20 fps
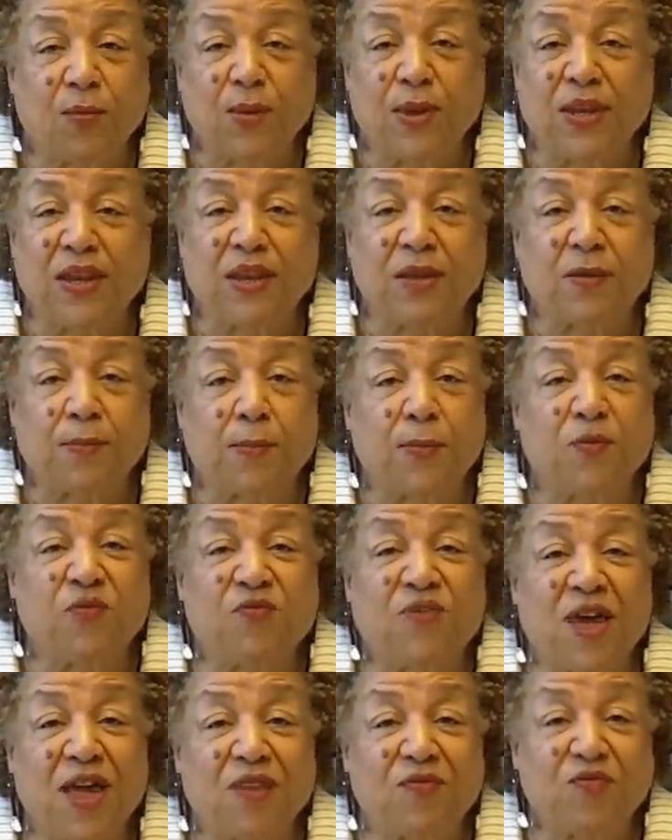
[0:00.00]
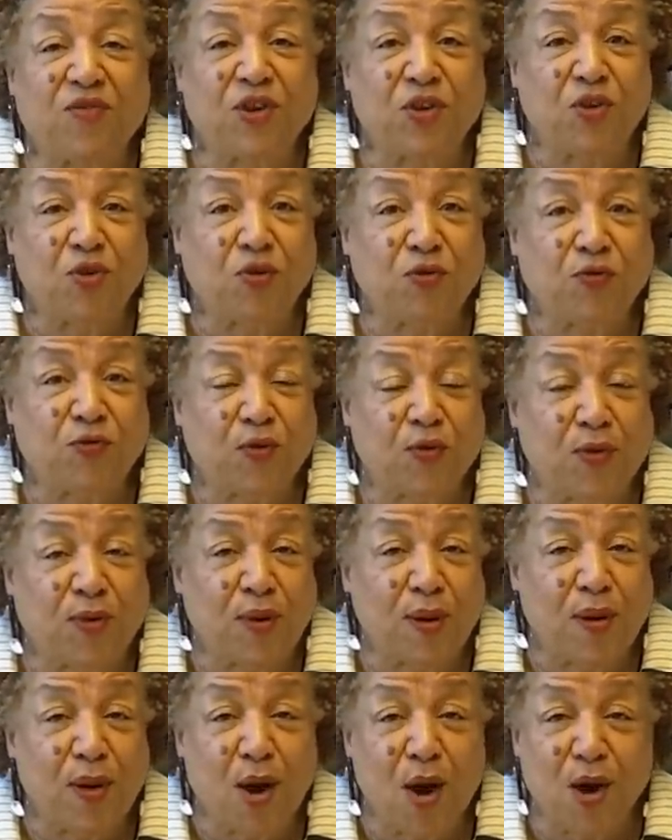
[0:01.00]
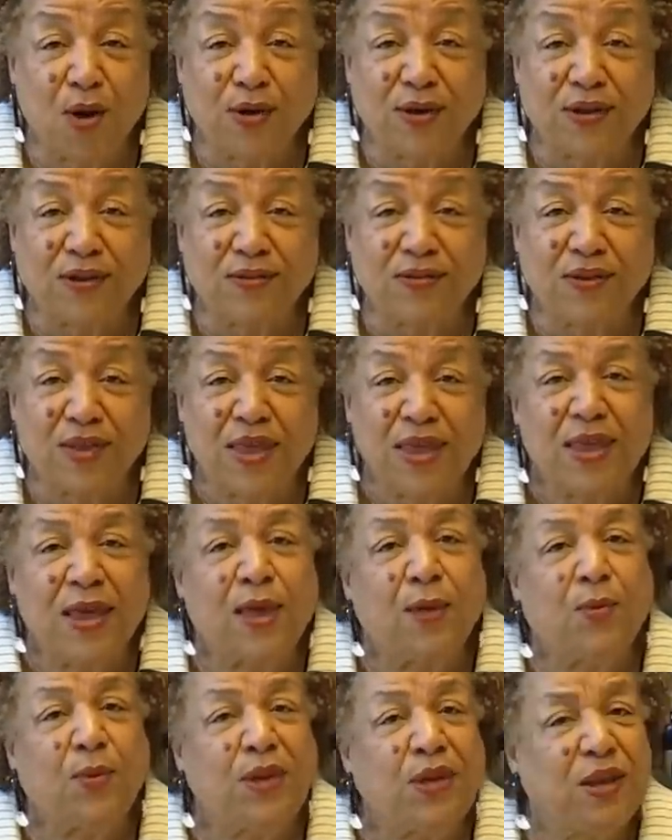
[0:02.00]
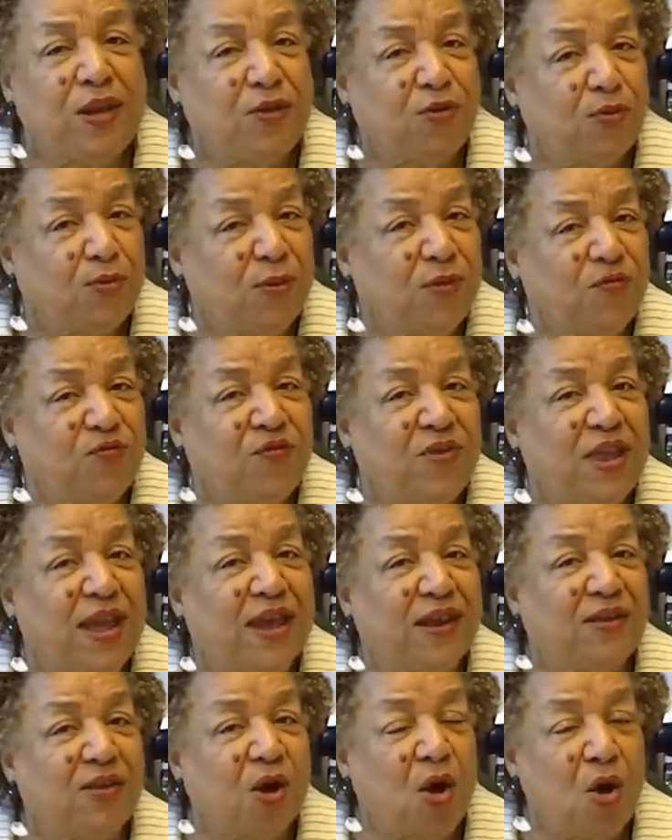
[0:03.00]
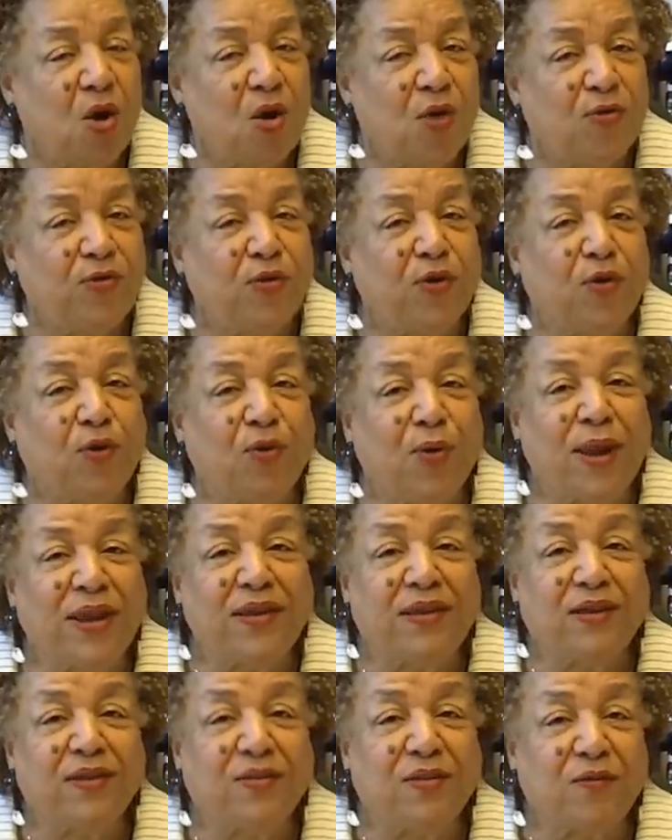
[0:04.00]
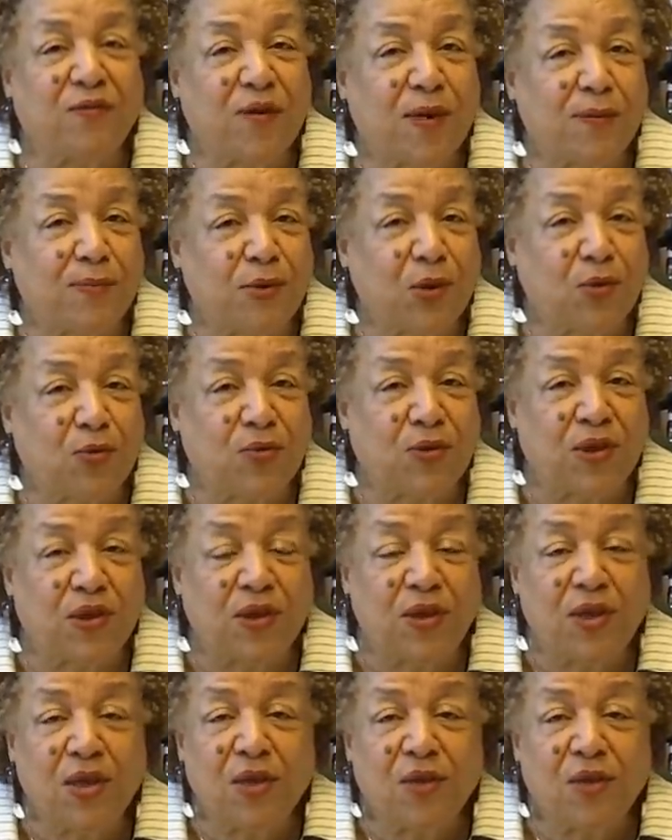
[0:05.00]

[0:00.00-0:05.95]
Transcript: We need to provide venues for our artists, and we need to reflect on the greatness of our music.